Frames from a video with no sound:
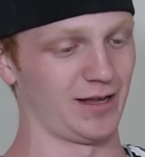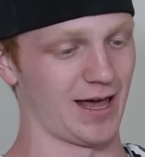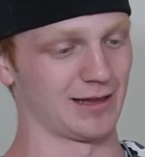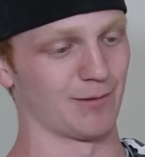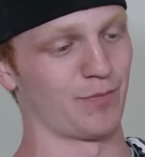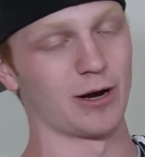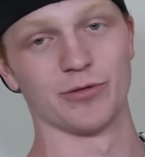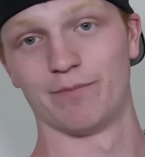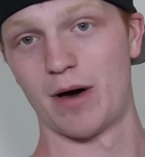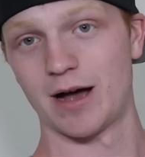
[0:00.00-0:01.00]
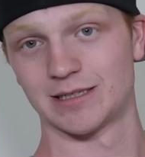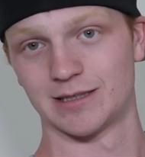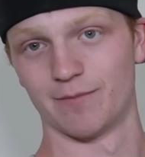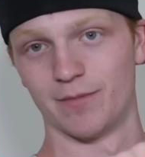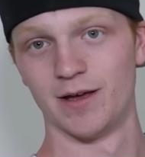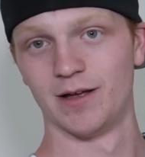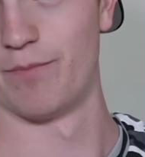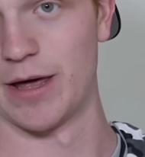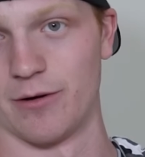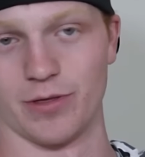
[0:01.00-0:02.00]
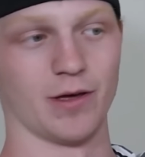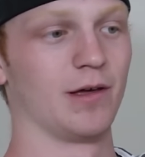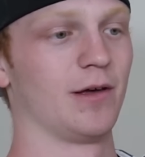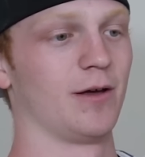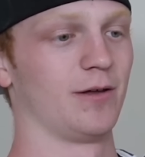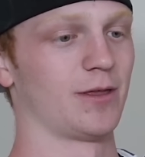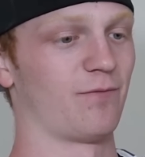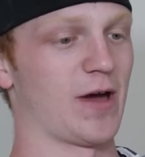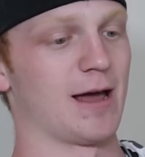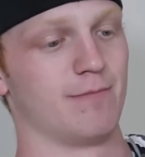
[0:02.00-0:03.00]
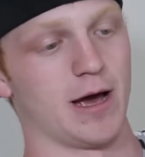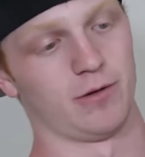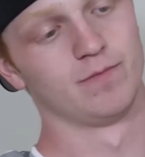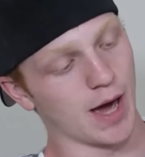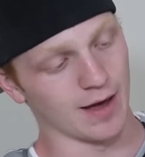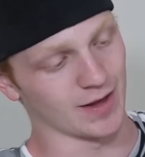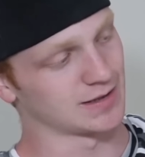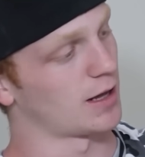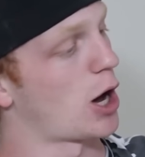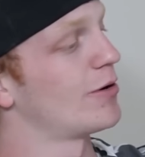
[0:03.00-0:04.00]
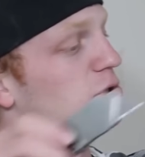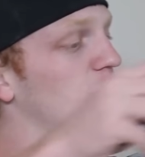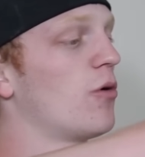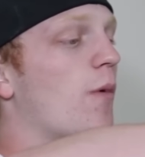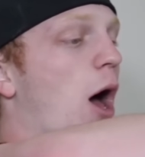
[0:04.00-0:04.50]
feel like the bigger the box, the better the fan mail. But hey, that's not always true.